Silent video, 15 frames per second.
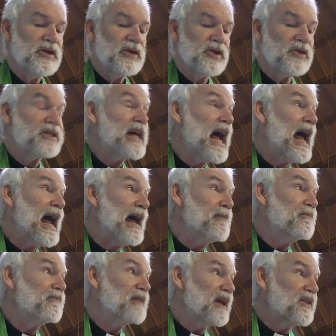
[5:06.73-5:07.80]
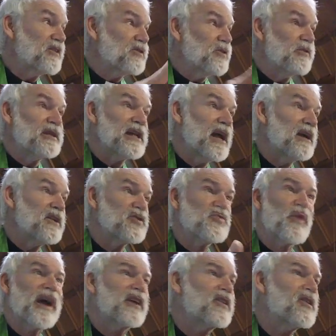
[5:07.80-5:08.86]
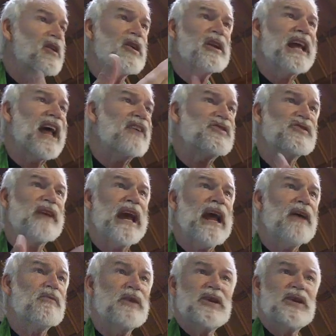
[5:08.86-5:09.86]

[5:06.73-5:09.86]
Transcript: Your time, that is, you attend as regularly as you can.